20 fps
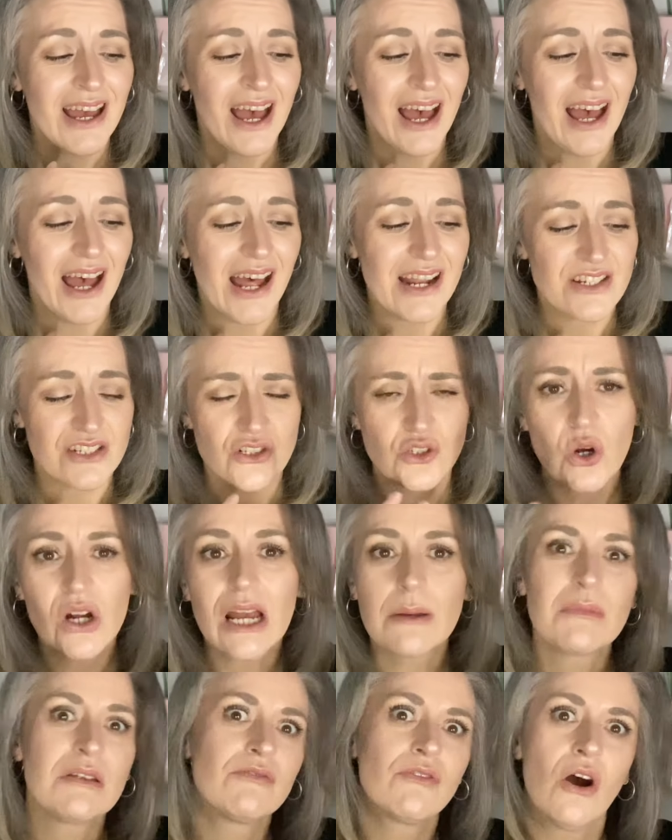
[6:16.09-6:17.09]
And don't
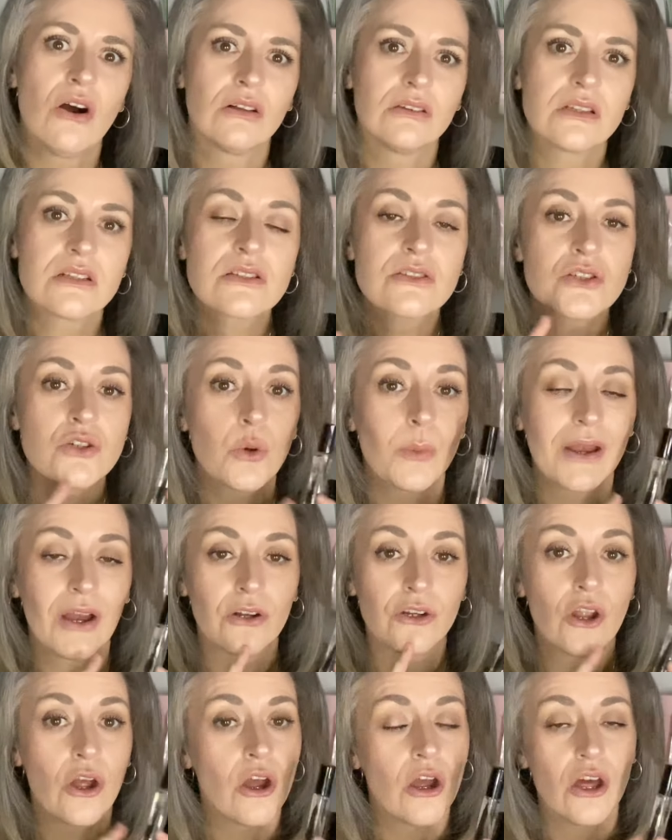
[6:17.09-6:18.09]
get me wrong, there's no way
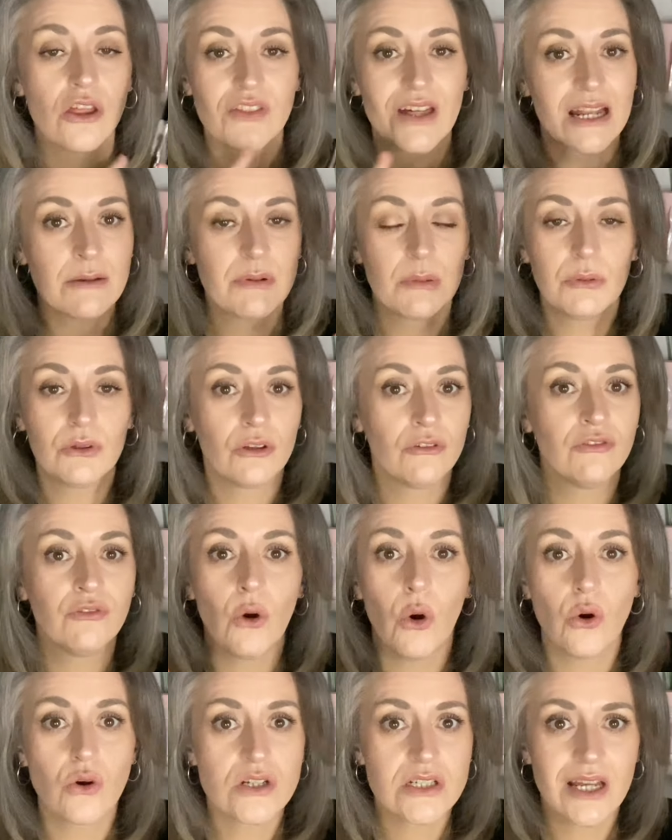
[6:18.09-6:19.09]
on earth I'd be able to
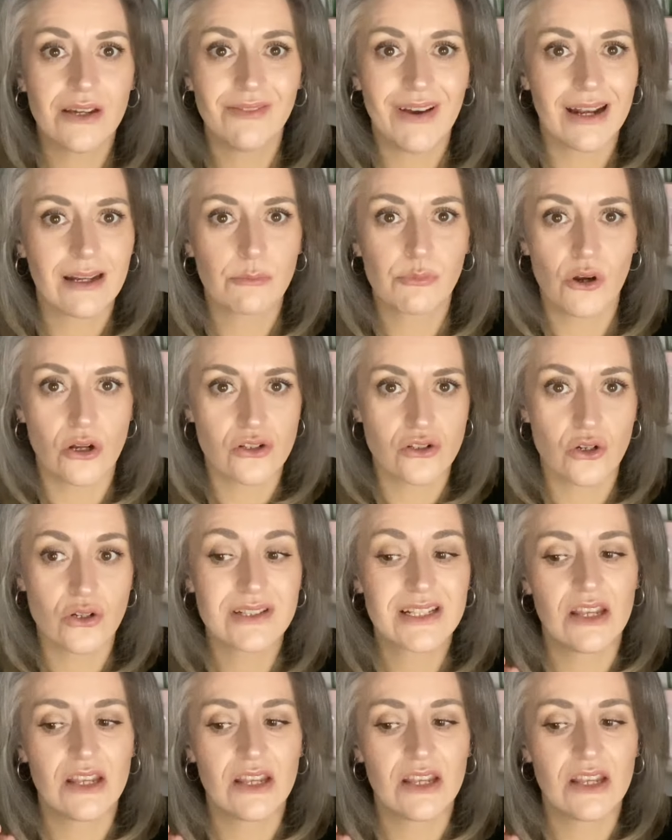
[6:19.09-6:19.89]
afford Avant products.